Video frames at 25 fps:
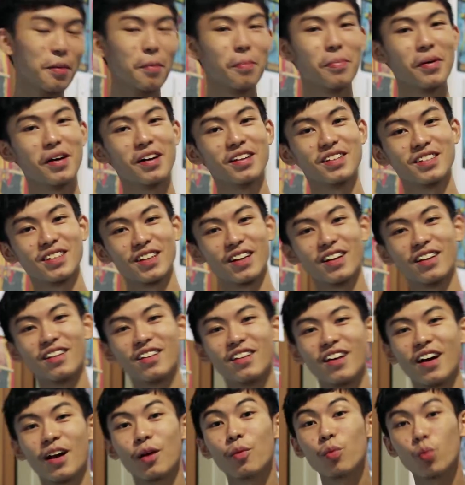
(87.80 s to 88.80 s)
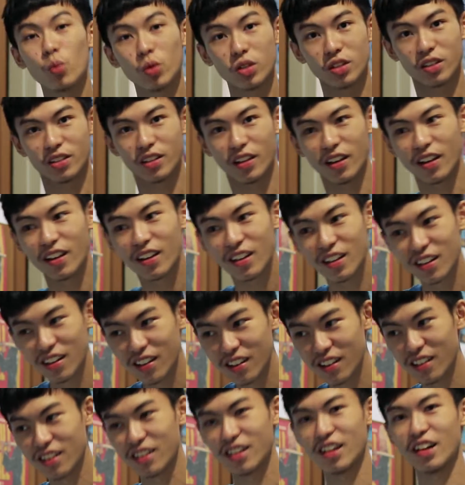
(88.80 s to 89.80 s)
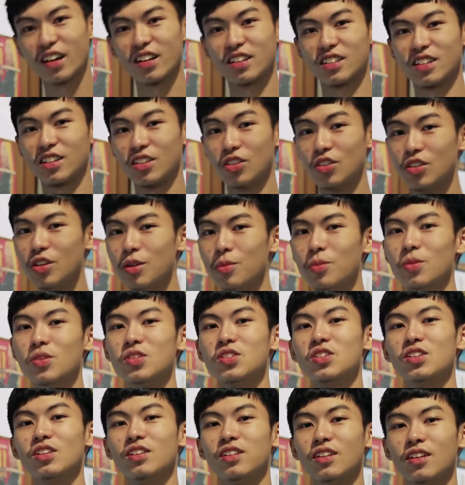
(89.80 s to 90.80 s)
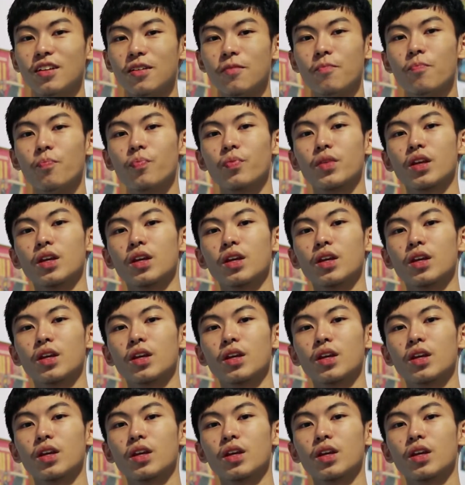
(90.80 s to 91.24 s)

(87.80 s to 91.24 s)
But I would think that a university